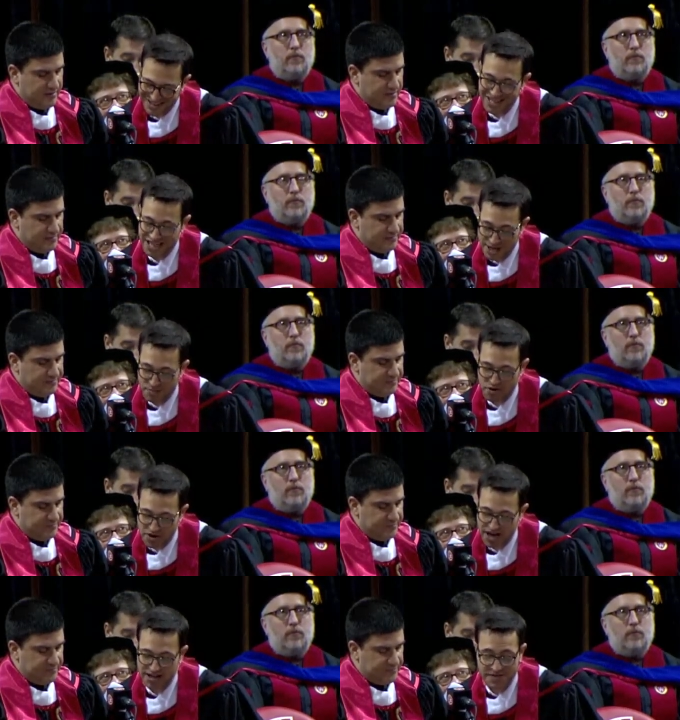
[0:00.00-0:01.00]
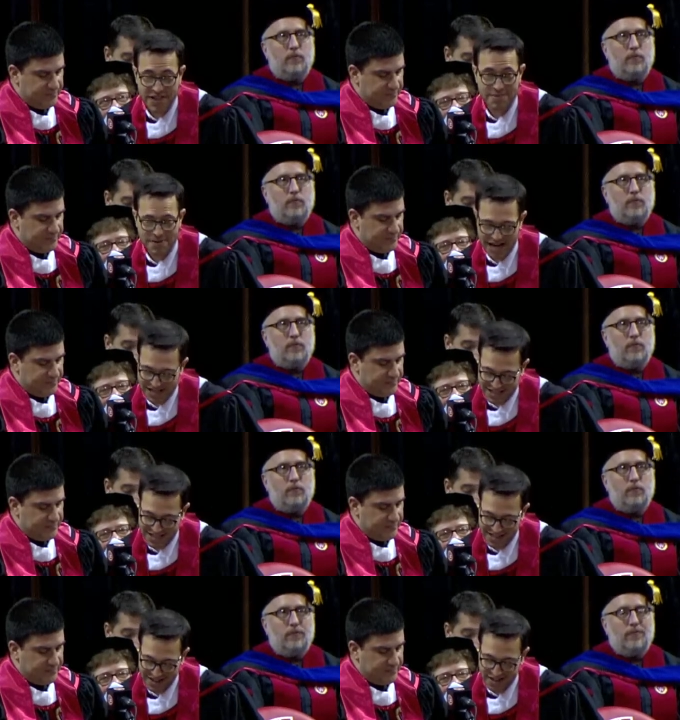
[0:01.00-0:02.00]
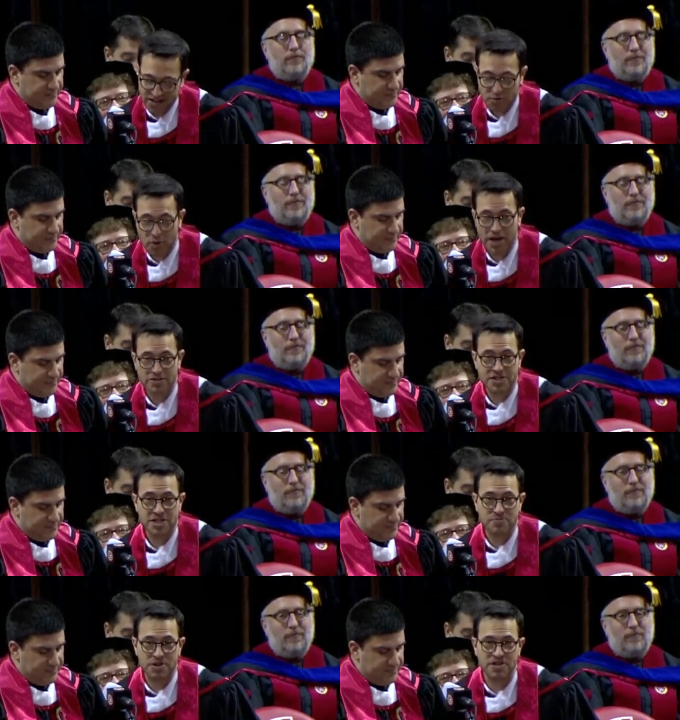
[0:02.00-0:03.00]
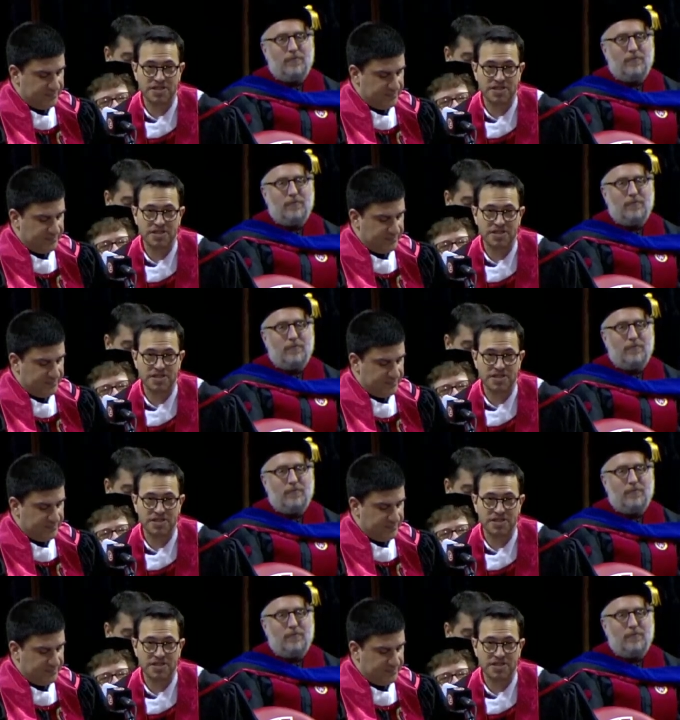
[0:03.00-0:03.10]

Speaker 1: He broke out of typecasting. Writers experience